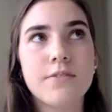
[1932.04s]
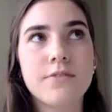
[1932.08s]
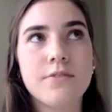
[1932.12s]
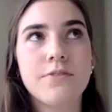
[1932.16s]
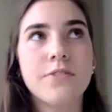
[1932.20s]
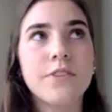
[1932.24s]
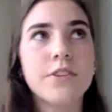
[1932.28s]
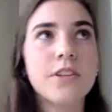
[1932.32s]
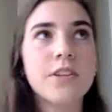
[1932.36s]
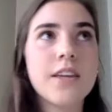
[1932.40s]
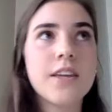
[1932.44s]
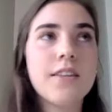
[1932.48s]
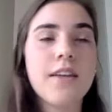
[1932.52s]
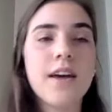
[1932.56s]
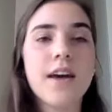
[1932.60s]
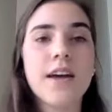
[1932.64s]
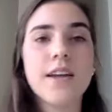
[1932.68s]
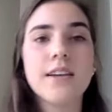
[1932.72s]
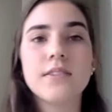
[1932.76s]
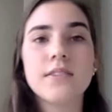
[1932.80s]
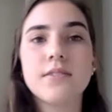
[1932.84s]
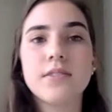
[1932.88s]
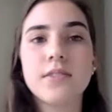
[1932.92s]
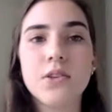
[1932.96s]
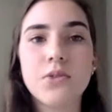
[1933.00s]
feeling
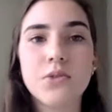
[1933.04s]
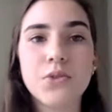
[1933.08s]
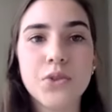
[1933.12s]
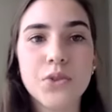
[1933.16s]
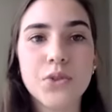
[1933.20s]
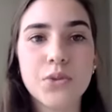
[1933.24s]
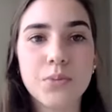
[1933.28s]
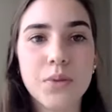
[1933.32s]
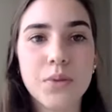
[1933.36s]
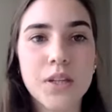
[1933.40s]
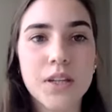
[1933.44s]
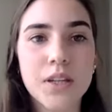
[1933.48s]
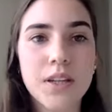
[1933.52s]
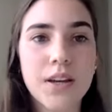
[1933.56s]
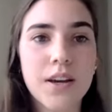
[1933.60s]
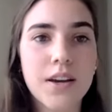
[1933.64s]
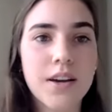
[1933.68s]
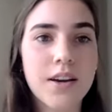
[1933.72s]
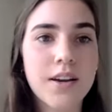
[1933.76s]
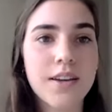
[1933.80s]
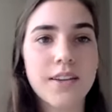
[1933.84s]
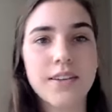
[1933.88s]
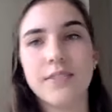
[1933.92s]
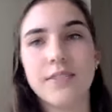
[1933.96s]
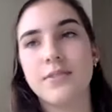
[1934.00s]
that social
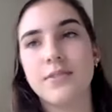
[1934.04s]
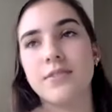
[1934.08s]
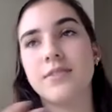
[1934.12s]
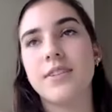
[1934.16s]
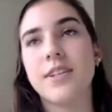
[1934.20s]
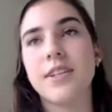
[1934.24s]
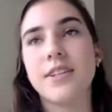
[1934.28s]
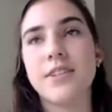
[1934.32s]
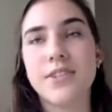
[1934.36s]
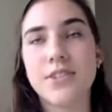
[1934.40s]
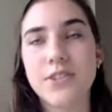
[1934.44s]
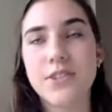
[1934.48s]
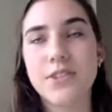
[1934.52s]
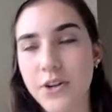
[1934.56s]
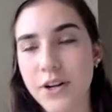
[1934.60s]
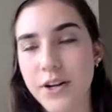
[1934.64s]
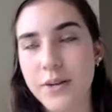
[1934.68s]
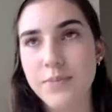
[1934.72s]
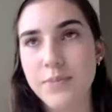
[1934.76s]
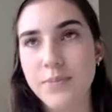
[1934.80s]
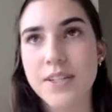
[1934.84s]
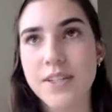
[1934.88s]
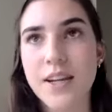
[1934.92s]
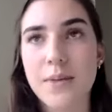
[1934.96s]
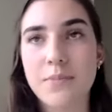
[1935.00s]
media and
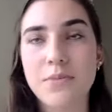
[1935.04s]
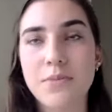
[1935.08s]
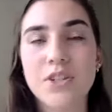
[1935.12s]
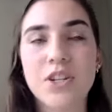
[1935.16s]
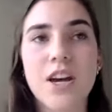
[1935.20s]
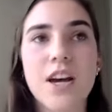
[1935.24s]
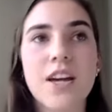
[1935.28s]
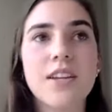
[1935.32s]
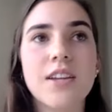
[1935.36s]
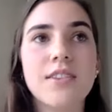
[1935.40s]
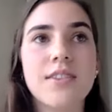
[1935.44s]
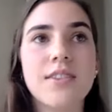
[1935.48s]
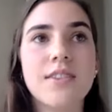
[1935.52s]
Instagram, Snapchat,